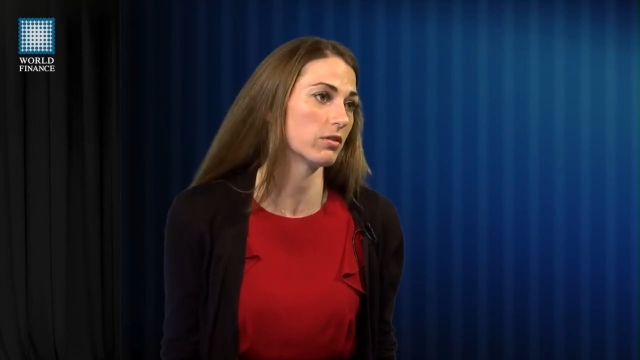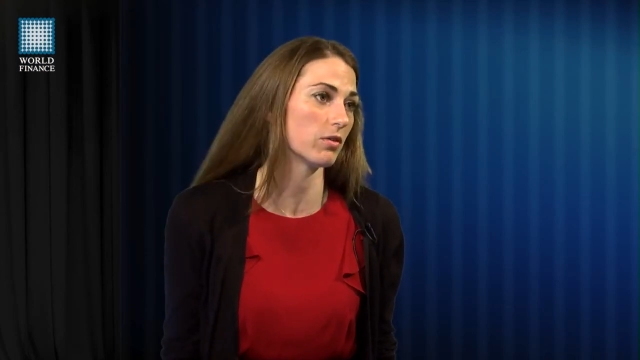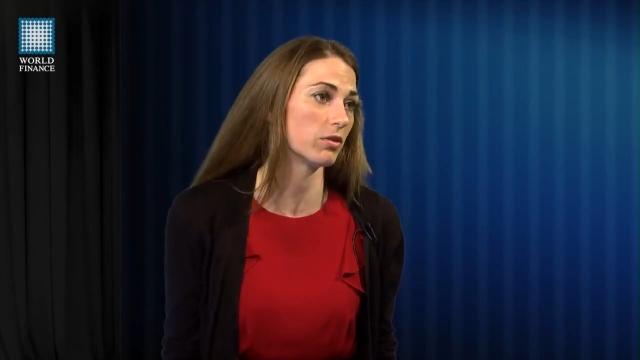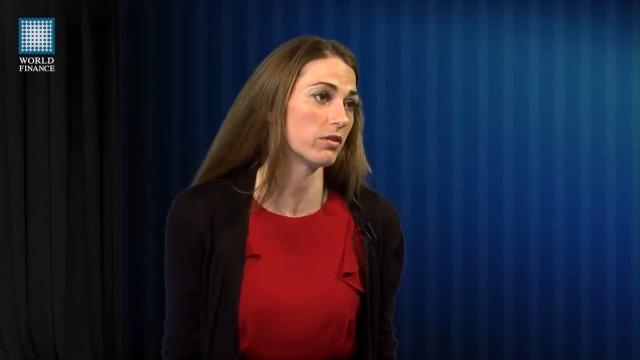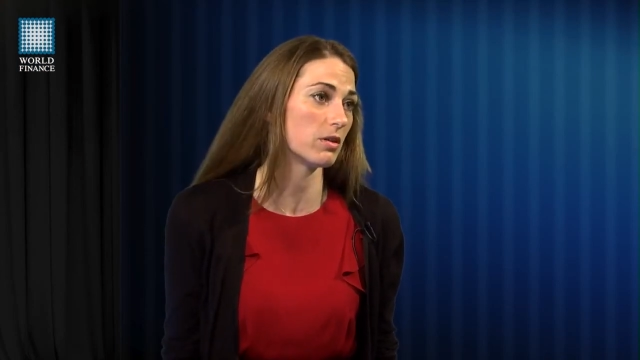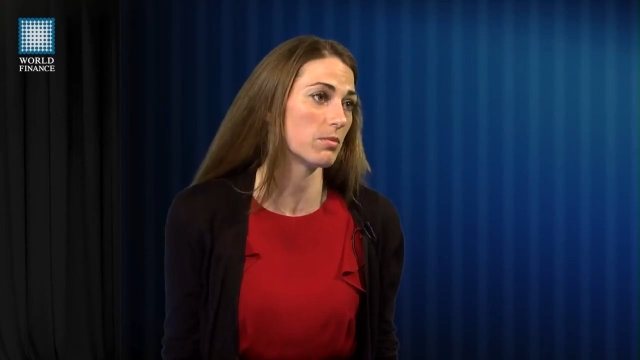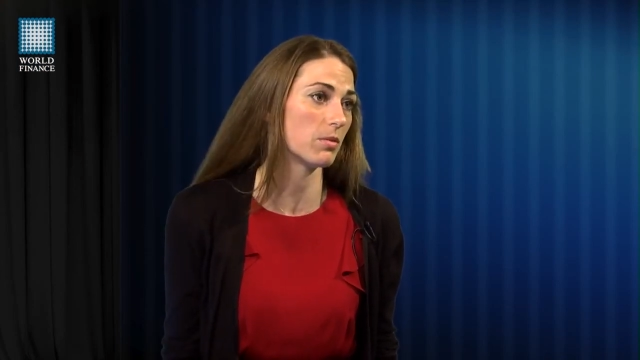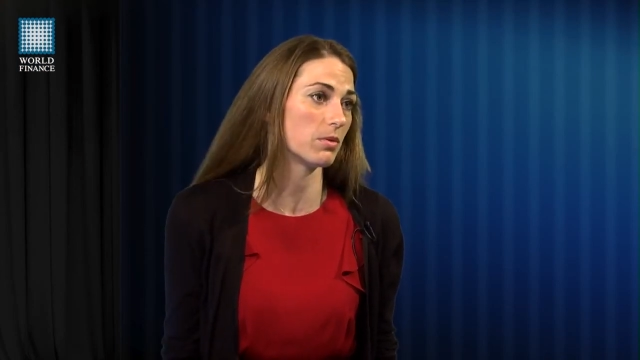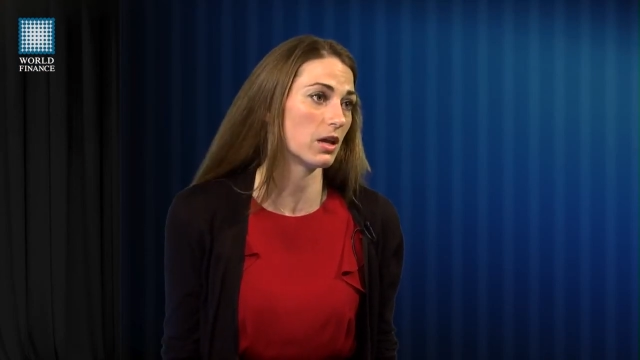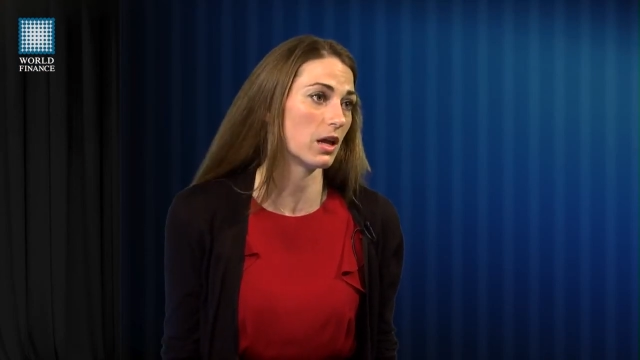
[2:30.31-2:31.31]
because
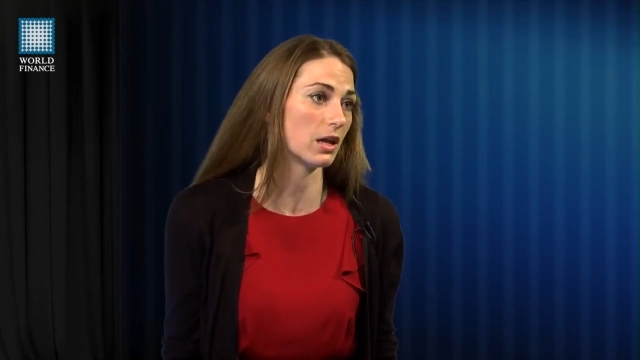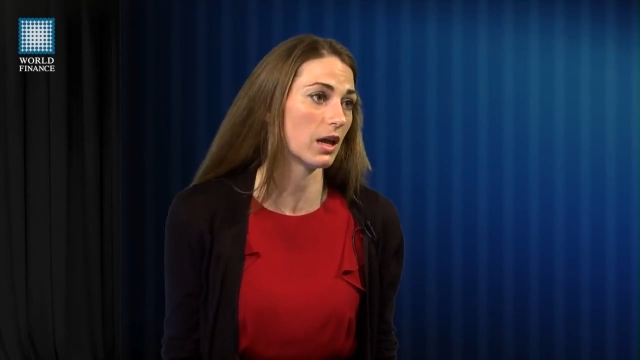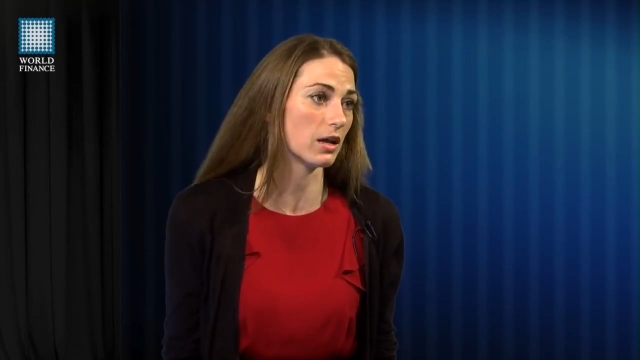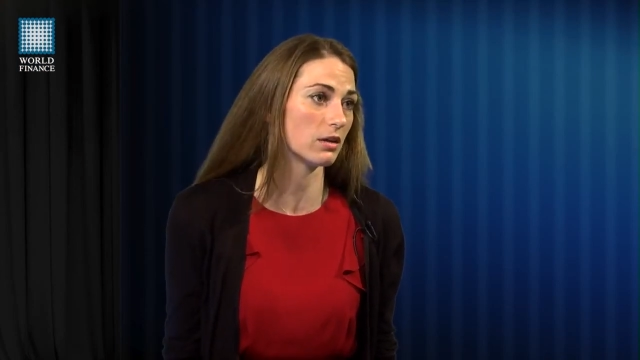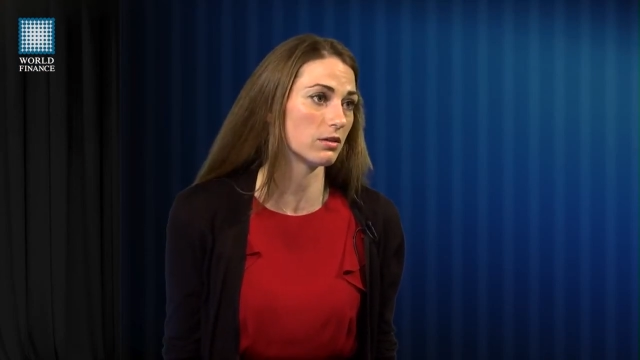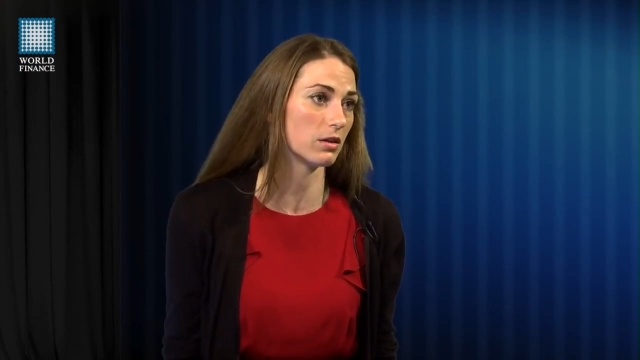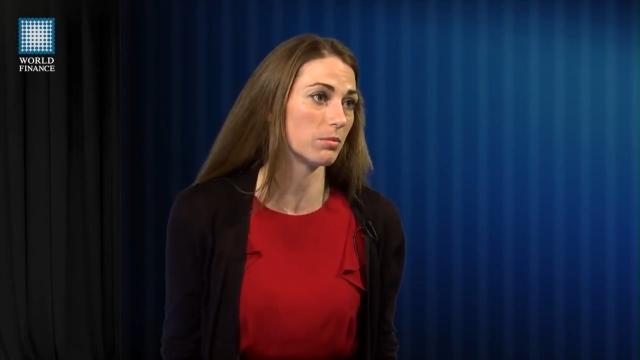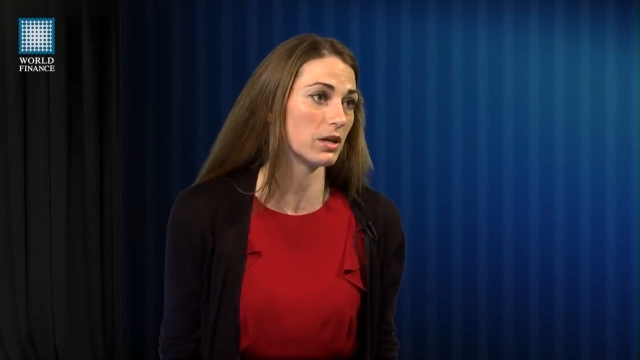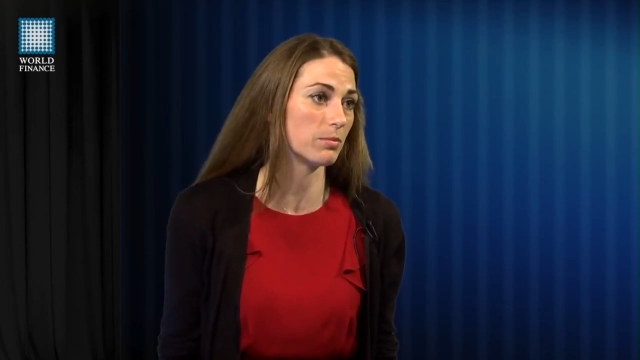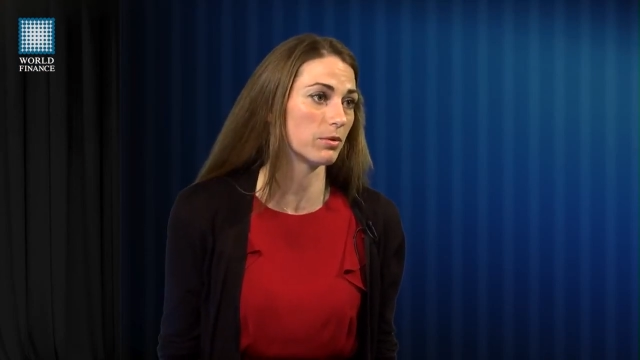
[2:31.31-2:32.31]
obviously maybe in
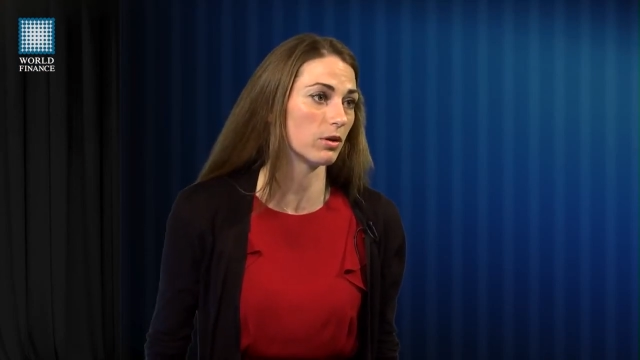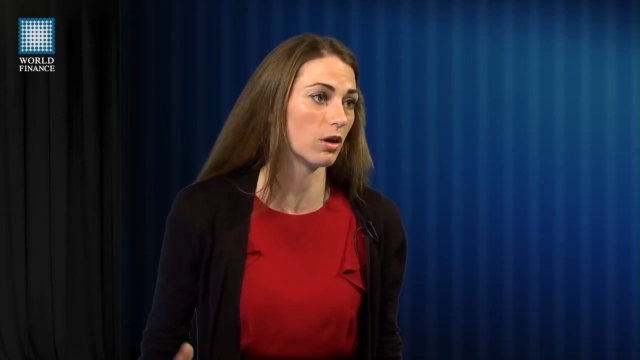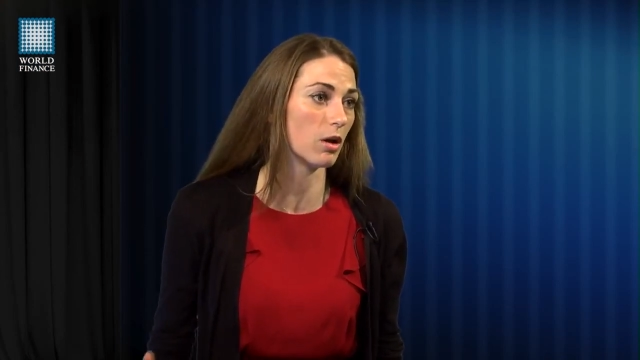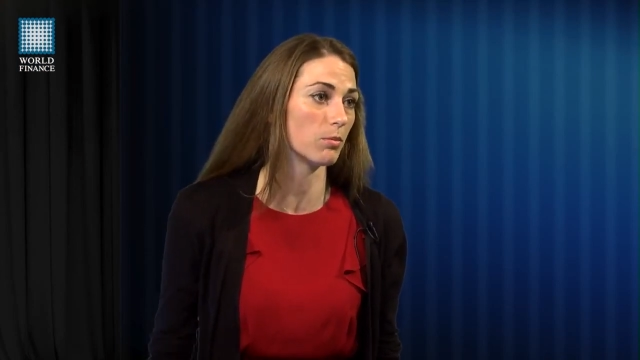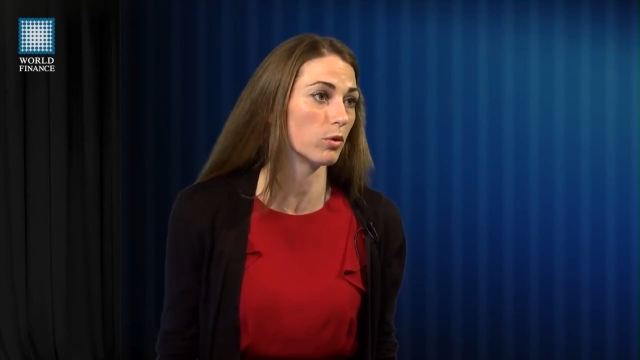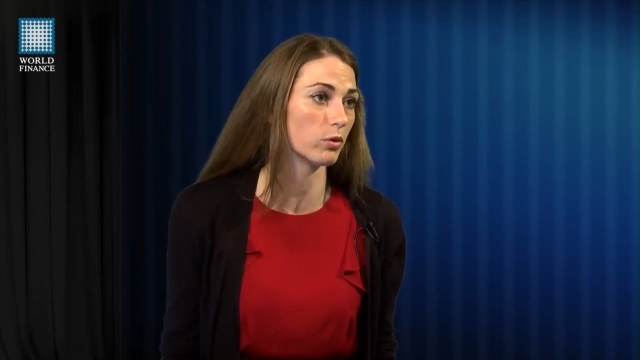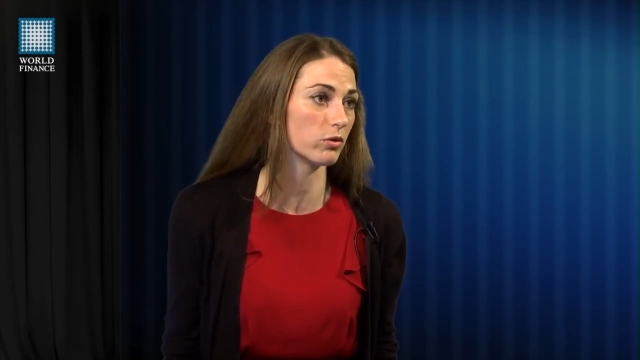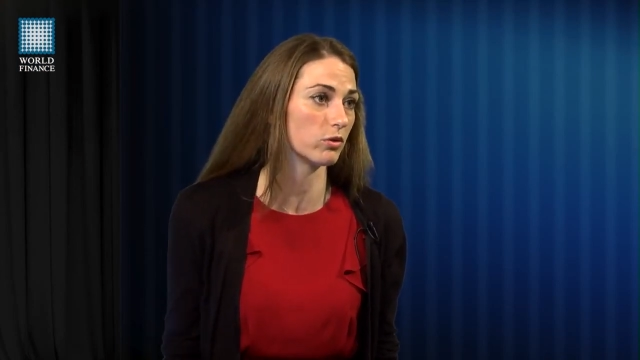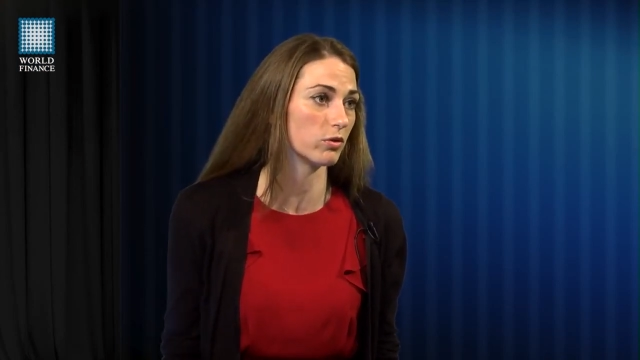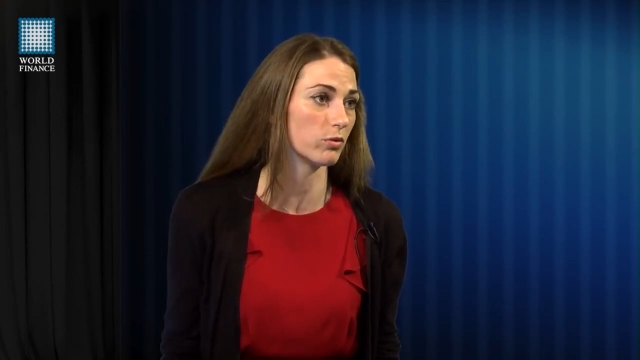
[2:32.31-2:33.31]
Canada people are
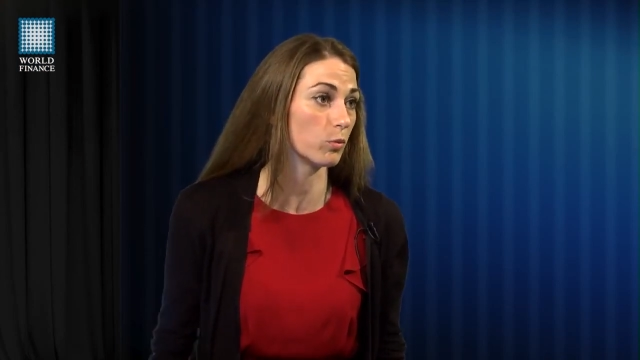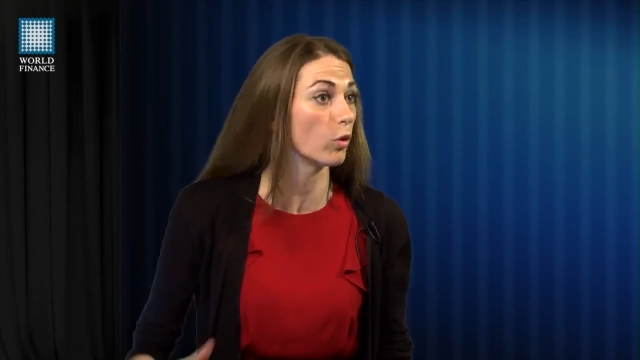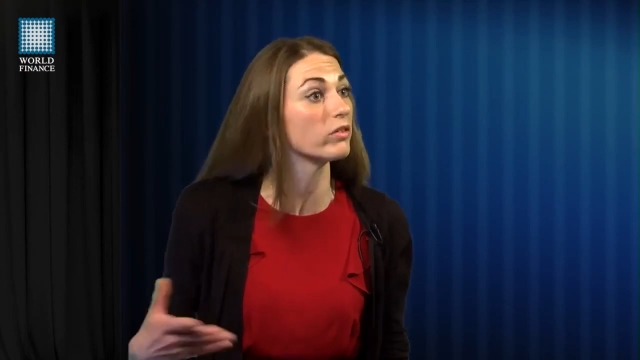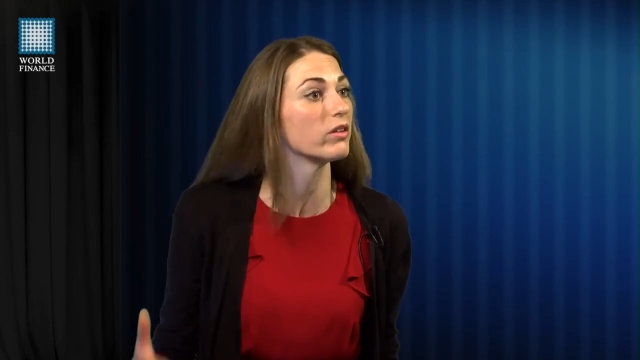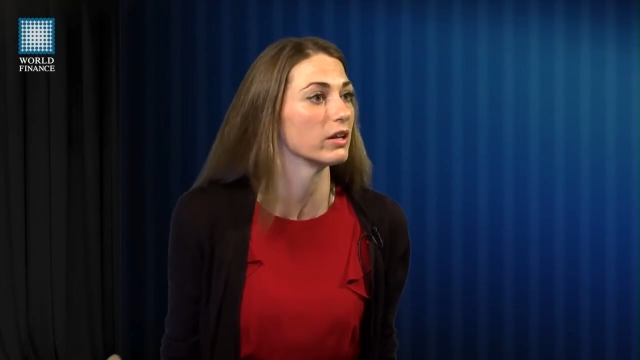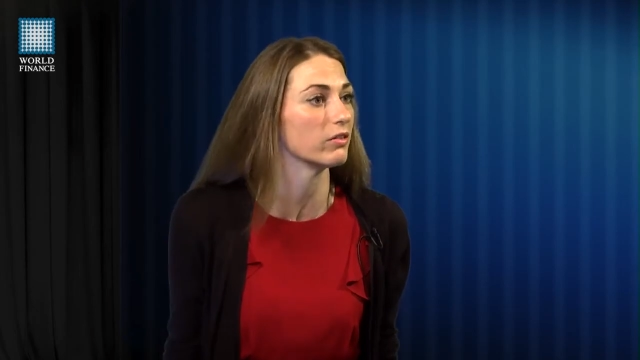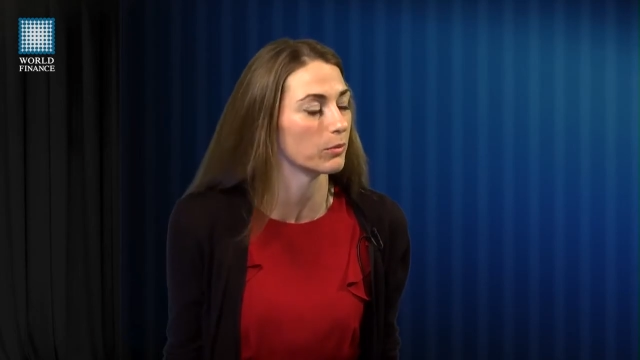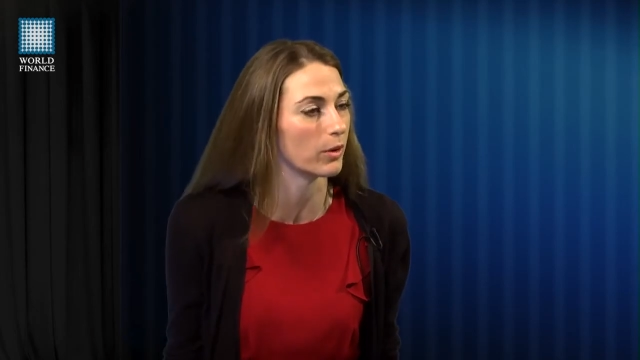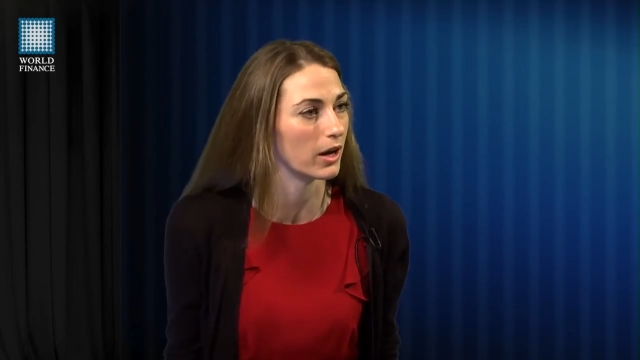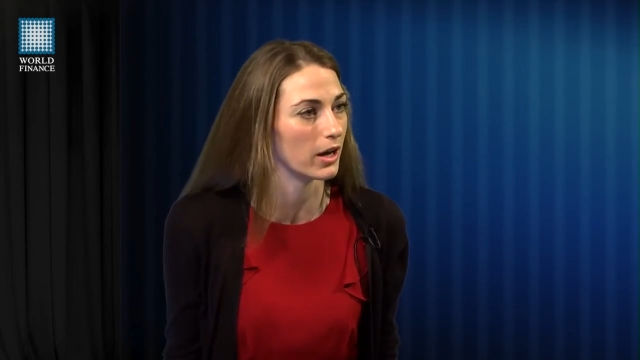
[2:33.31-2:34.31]
more sort of
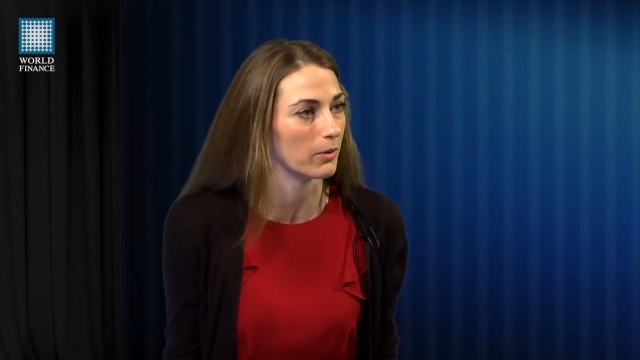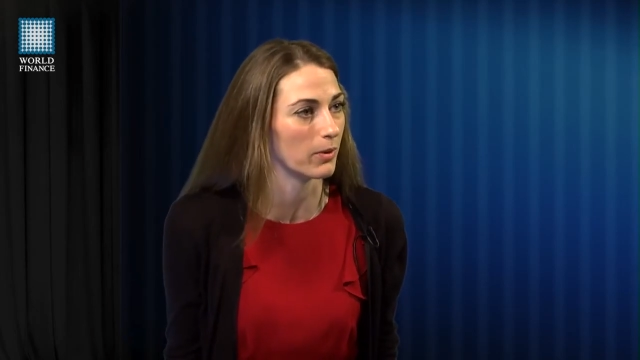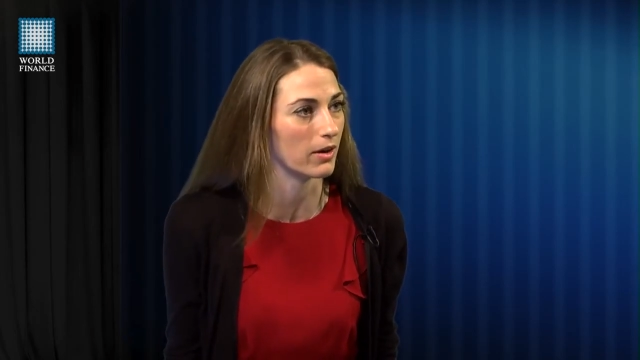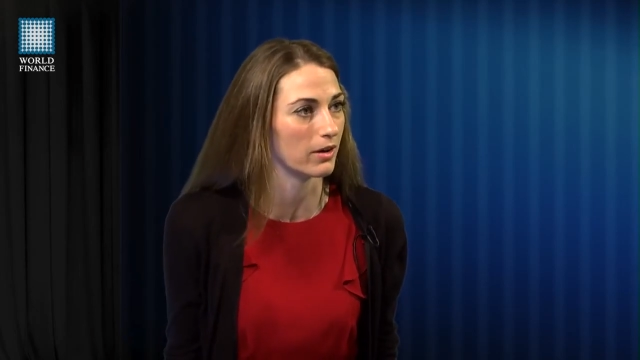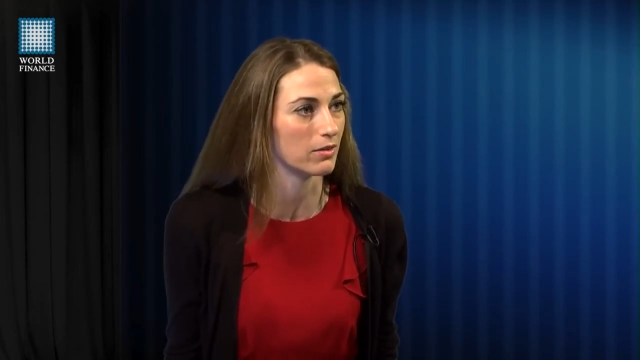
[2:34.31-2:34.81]
wanting to work,